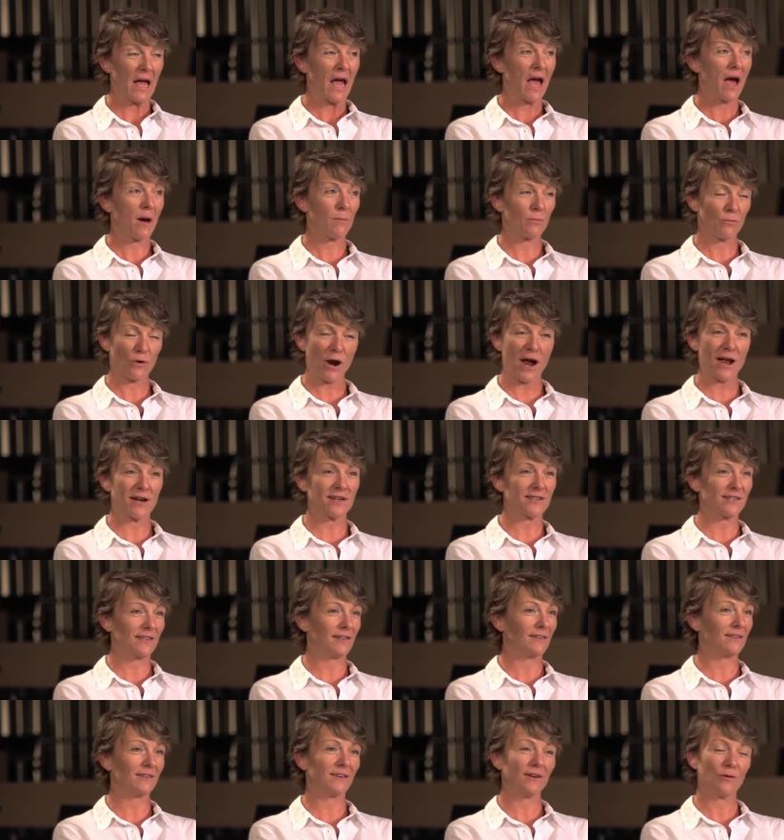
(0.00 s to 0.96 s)
And
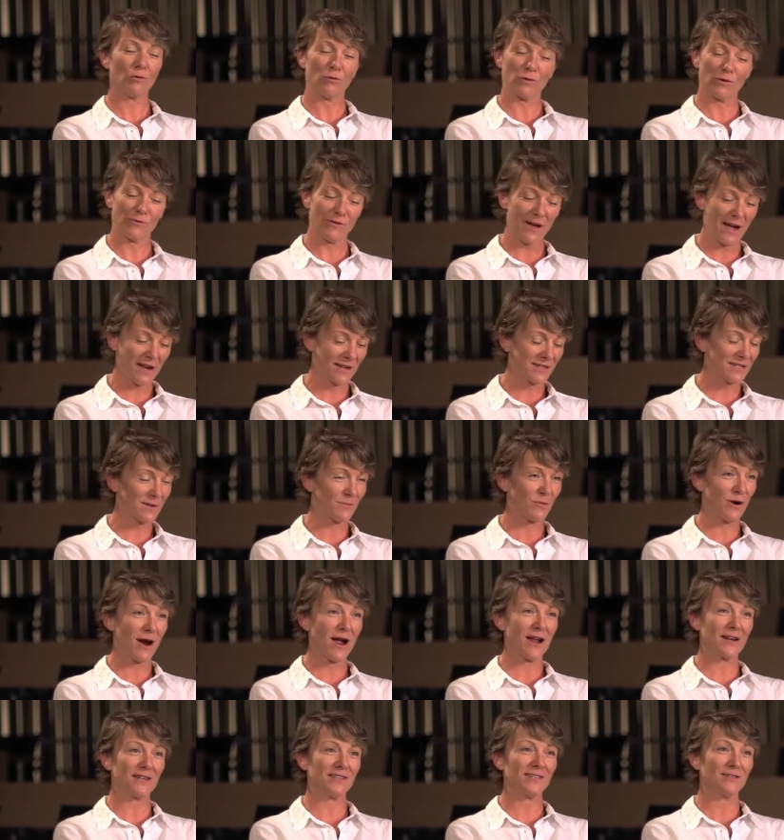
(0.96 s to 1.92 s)
branding. All the vans are
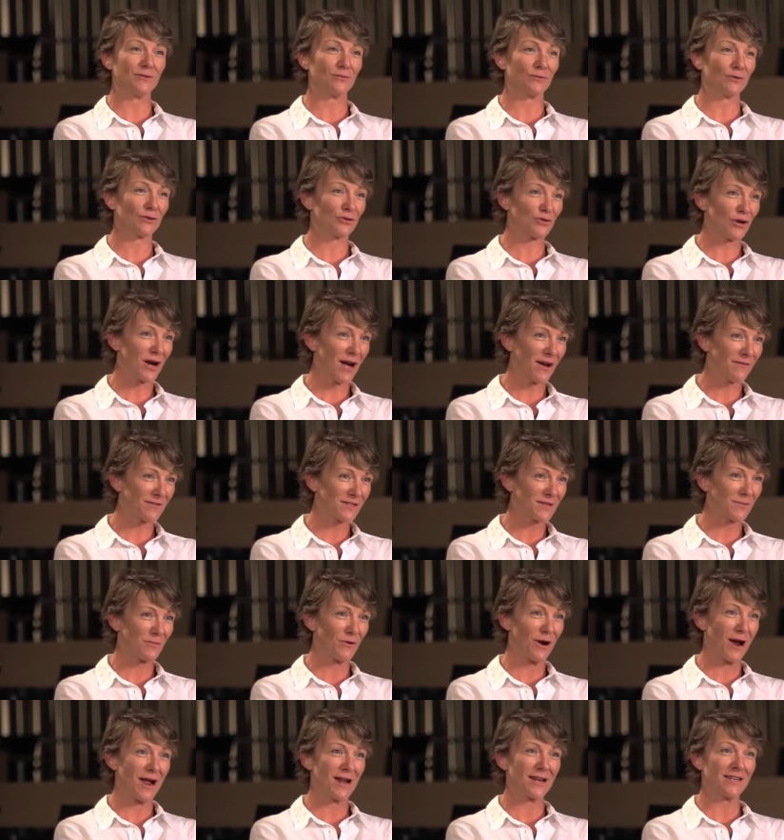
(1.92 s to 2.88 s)
branded, all the drivers are
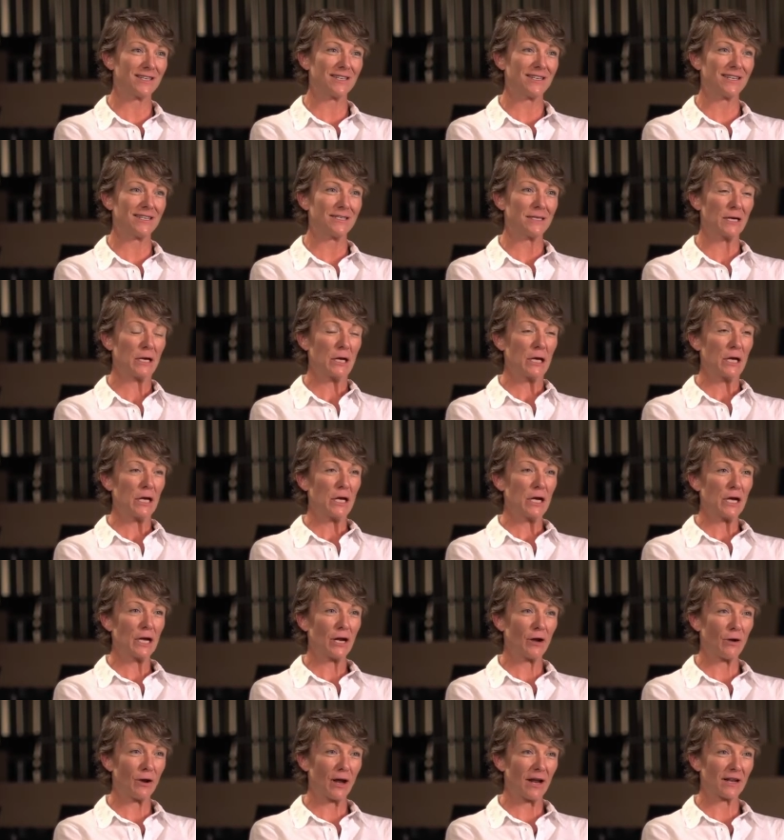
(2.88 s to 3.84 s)
branded.
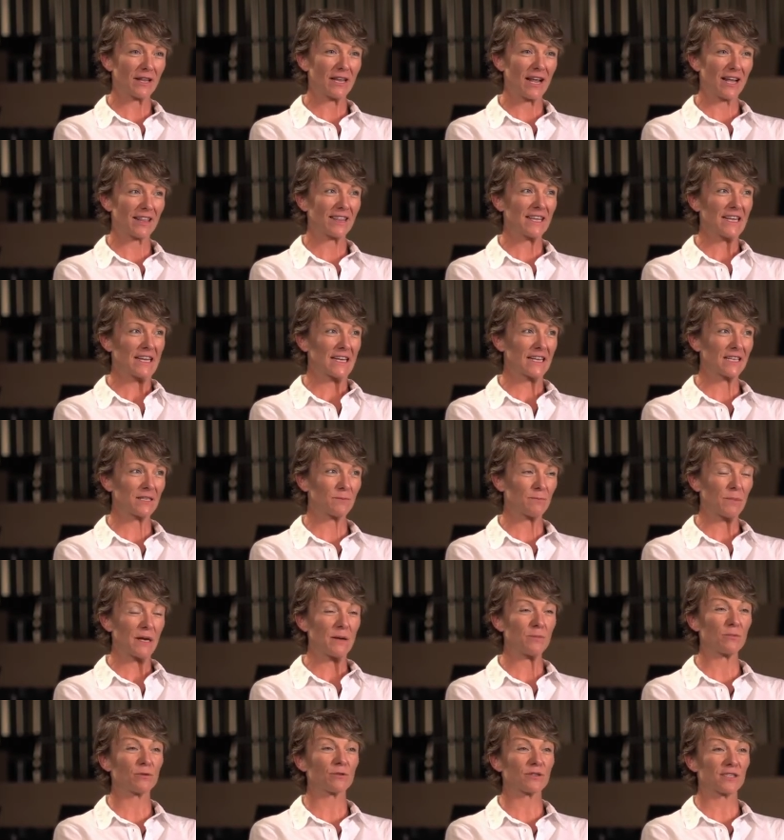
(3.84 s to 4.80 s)
I think it's
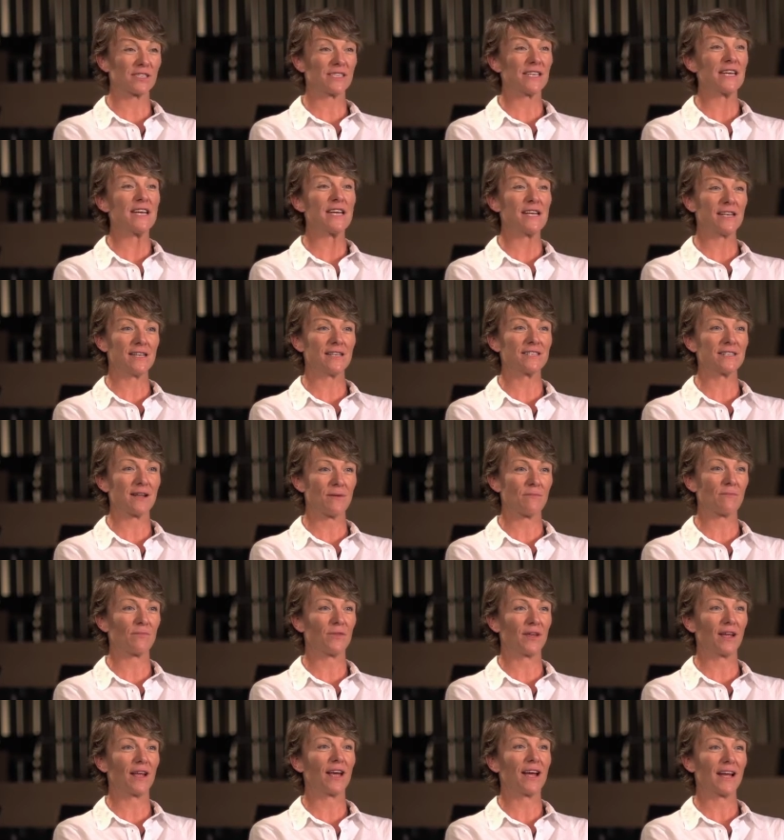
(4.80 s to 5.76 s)
people seeing
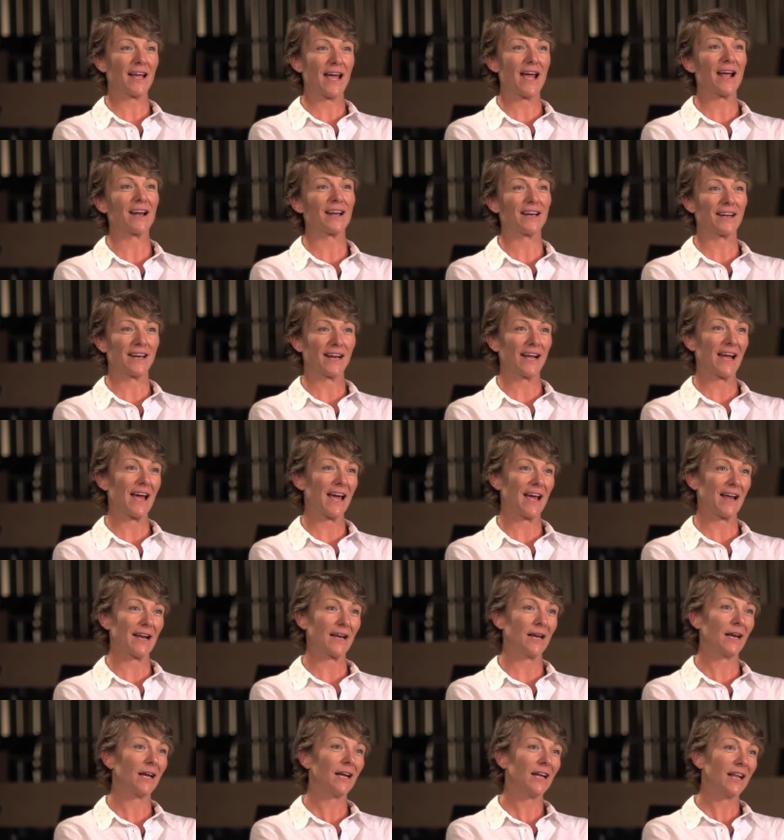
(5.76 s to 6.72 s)
something again and
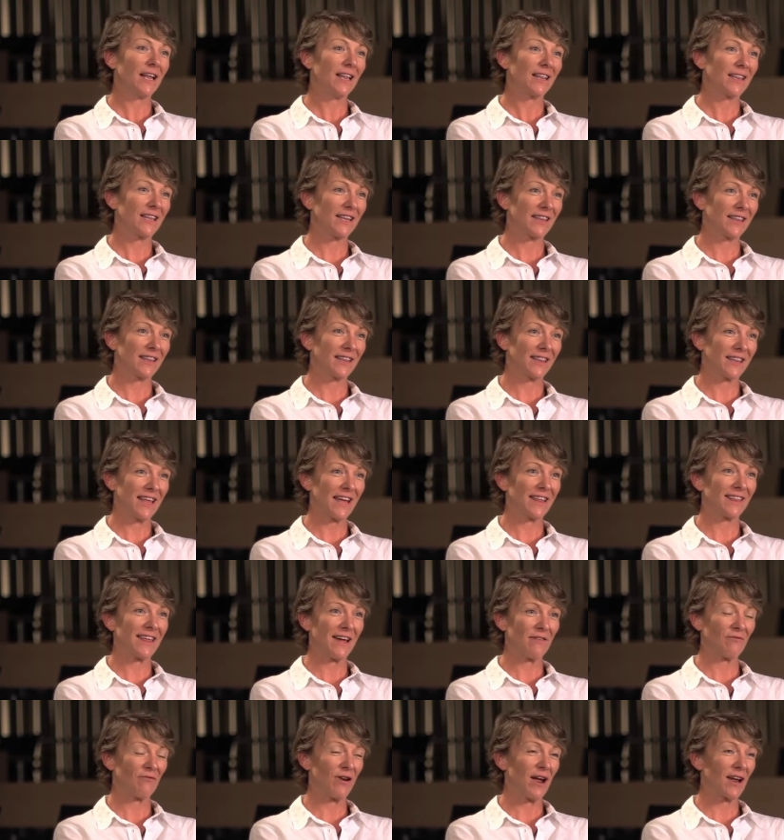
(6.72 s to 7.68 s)
again that they
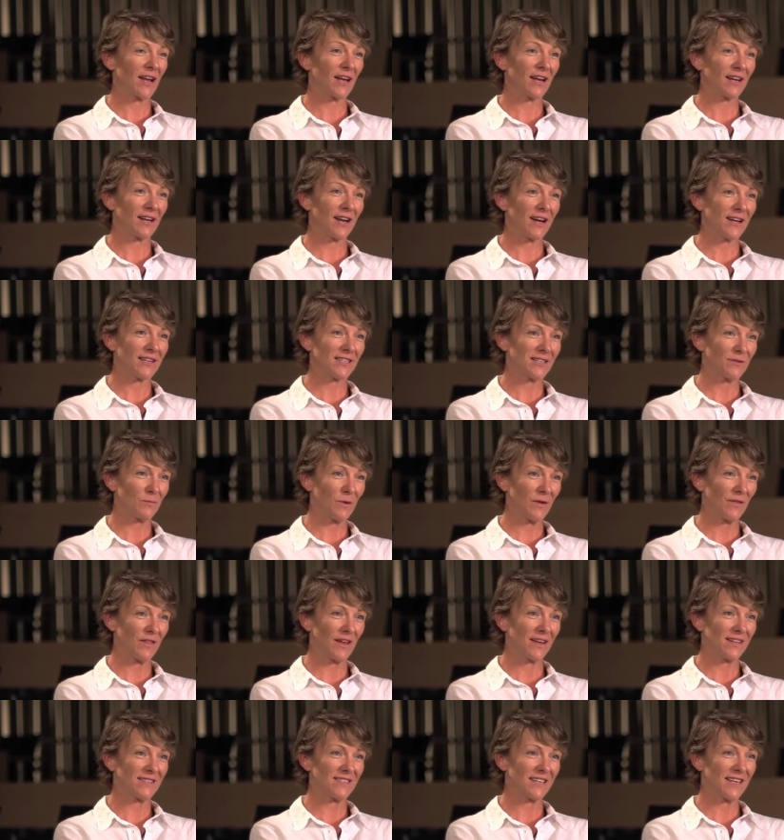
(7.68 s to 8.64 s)
then recognize it when
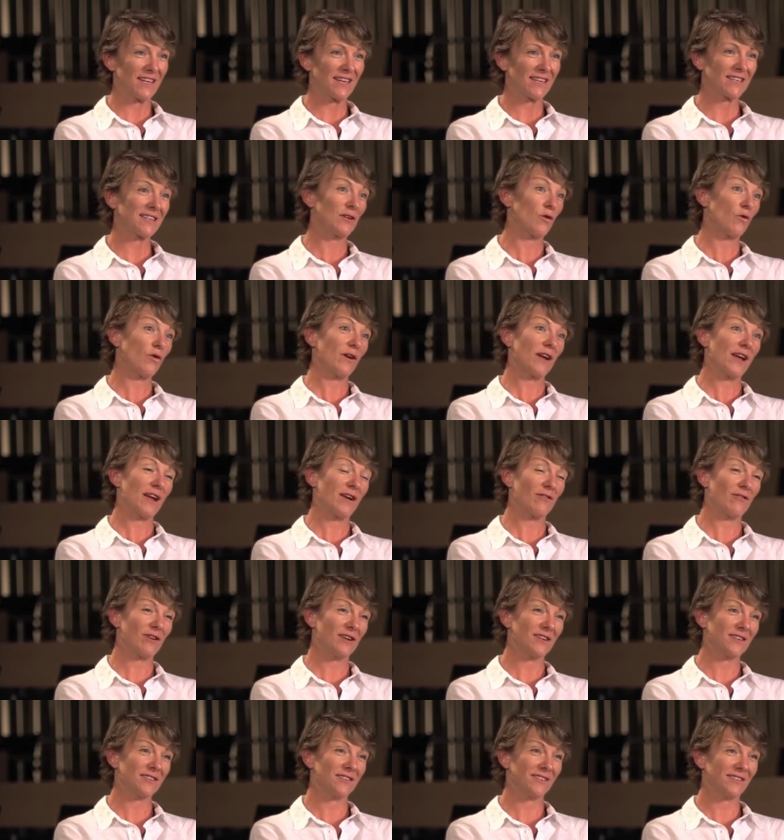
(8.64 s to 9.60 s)
they see it or hear
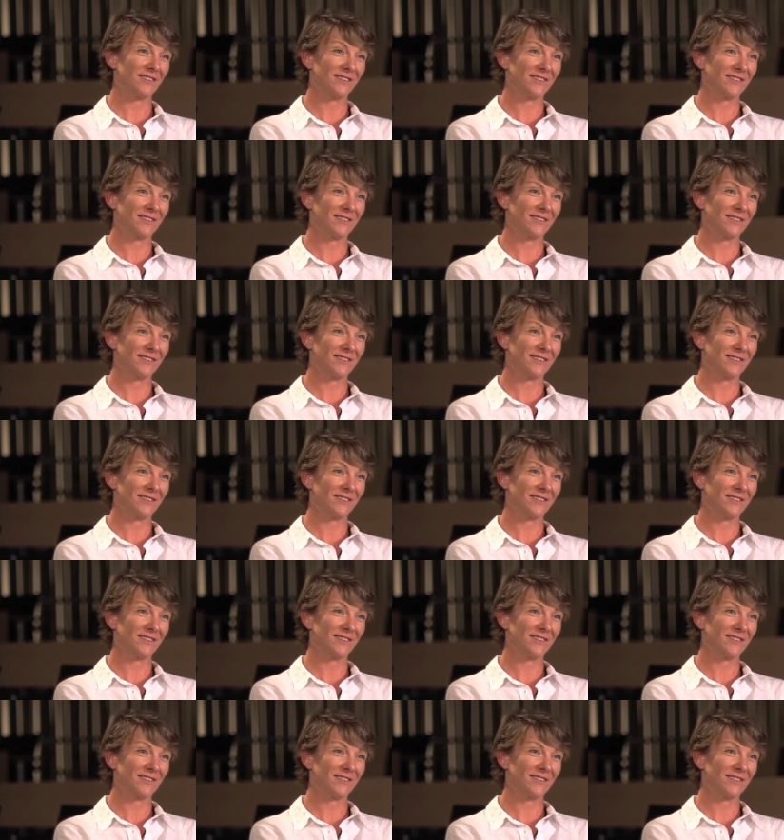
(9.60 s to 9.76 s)
it.